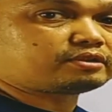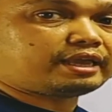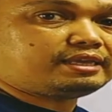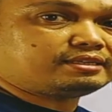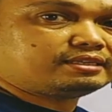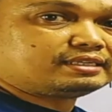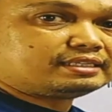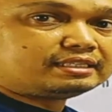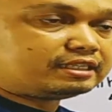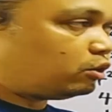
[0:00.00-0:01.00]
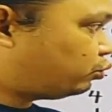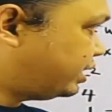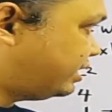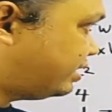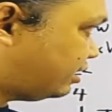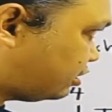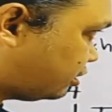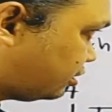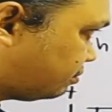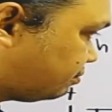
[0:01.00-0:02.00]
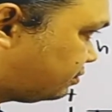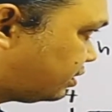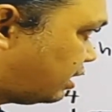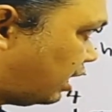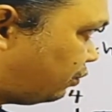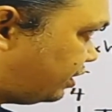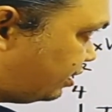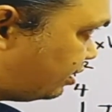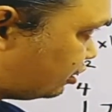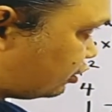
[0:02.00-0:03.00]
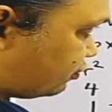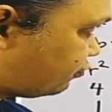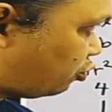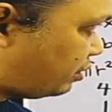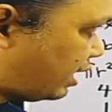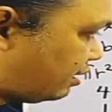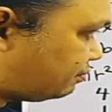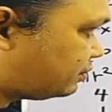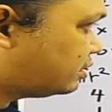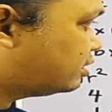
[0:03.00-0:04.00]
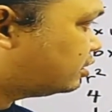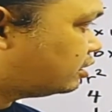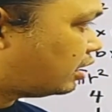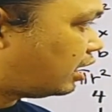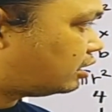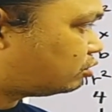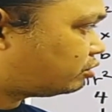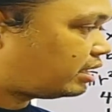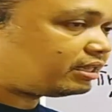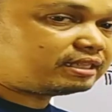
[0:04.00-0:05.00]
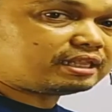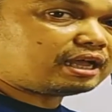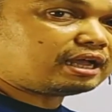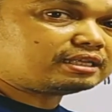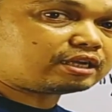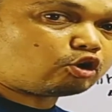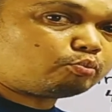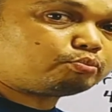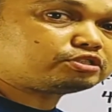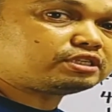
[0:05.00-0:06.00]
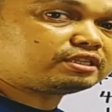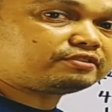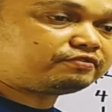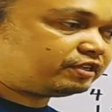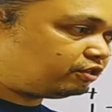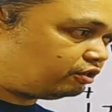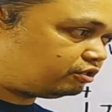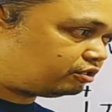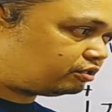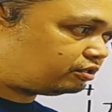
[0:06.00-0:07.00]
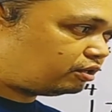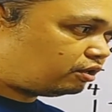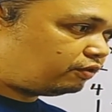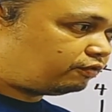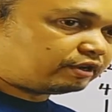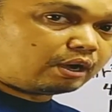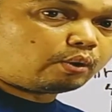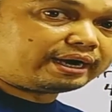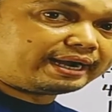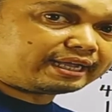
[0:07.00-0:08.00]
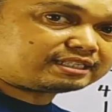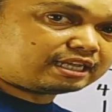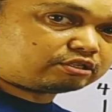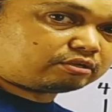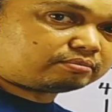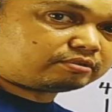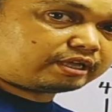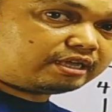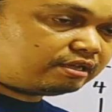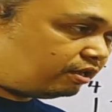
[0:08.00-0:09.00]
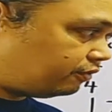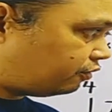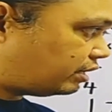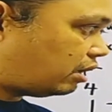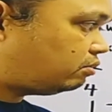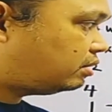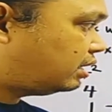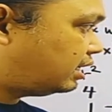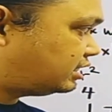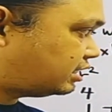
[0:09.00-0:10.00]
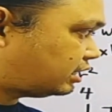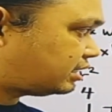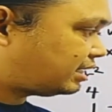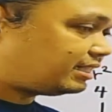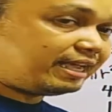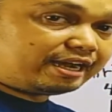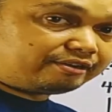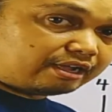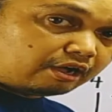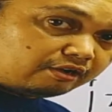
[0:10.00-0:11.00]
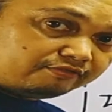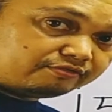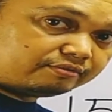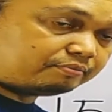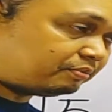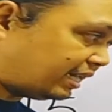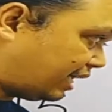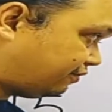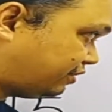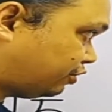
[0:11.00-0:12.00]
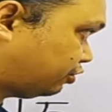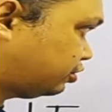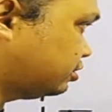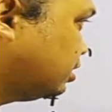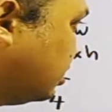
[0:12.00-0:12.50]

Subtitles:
Okay, now we need this formula to get the composite figures for our next lesson. Okay, for now, let's just get the area of plane figures.